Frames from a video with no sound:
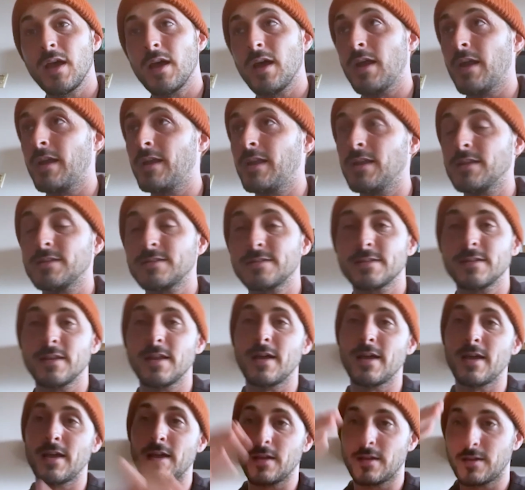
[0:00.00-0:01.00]
And it's
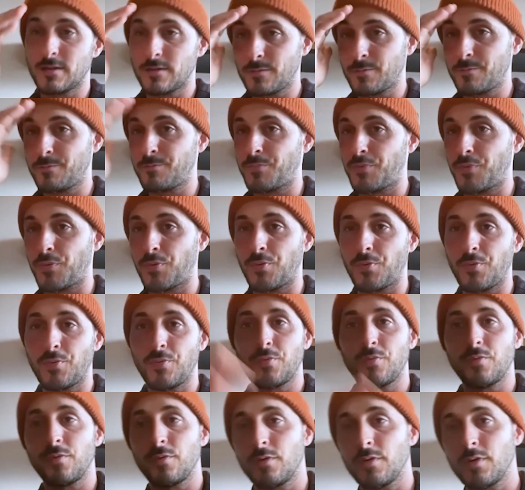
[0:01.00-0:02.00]
like
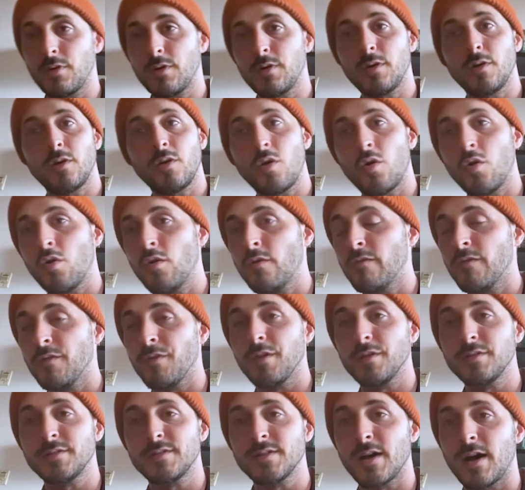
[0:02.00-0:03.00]
phew, over
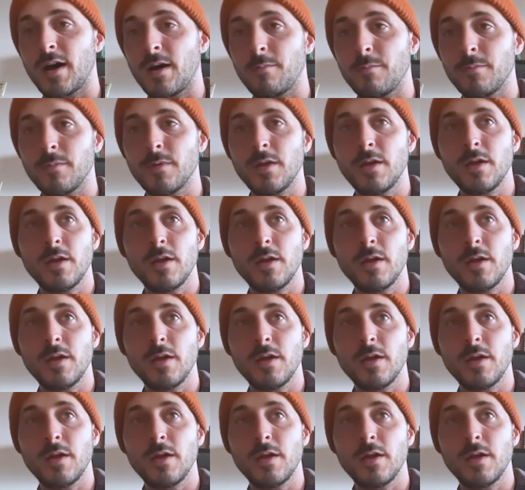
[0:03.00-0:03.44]
the top.